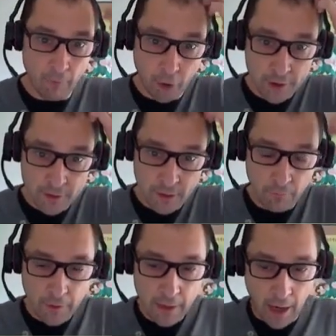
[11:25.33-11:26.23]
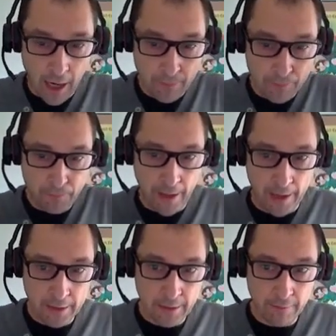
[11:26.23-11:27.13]
Of course, we are
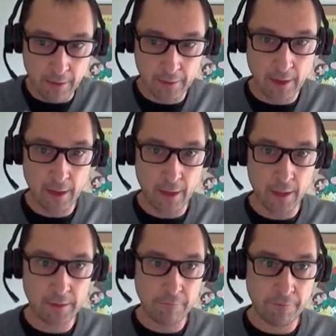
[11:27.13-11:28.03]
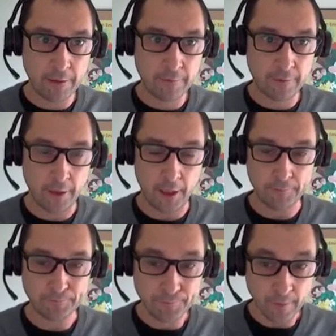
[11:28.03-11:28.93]
preparing the, the different
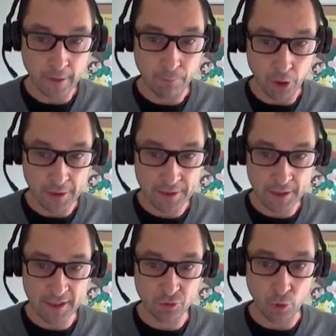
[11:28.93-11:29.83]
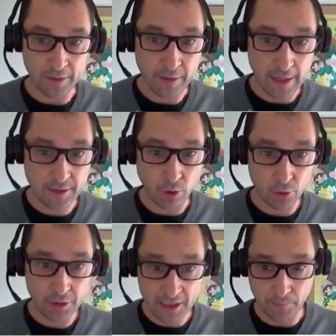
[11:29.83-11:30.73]
um, policies to address
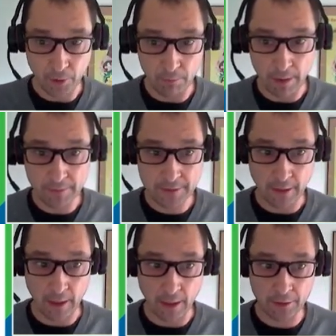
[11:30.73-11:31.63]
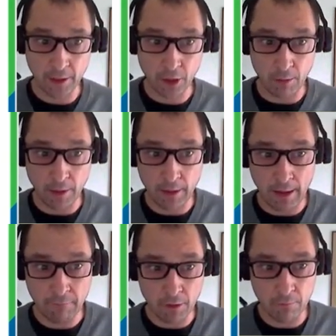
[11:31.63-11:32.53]
all these problems uh, at the global
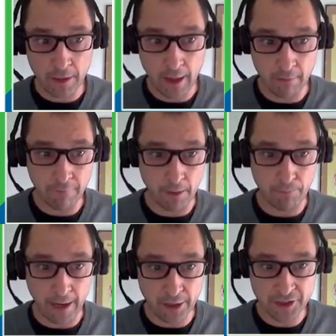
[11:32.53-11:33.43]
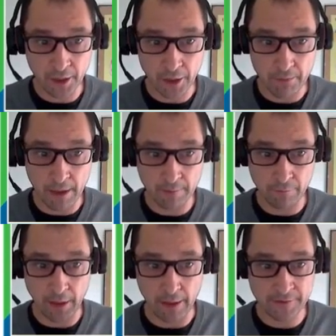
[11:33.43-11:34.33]
level. We have a Paris
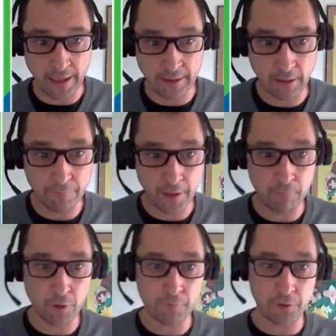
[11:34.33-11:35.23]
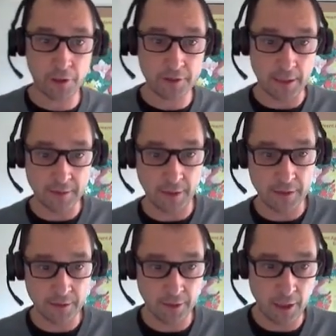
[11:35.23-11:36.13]
Agreement, we have Sendai Framework for Disaster
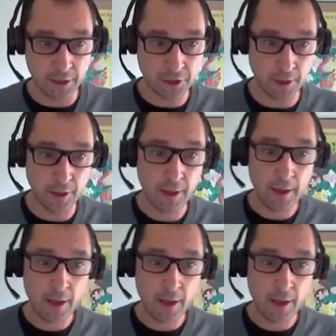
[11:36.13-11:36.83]
Risk Reduction,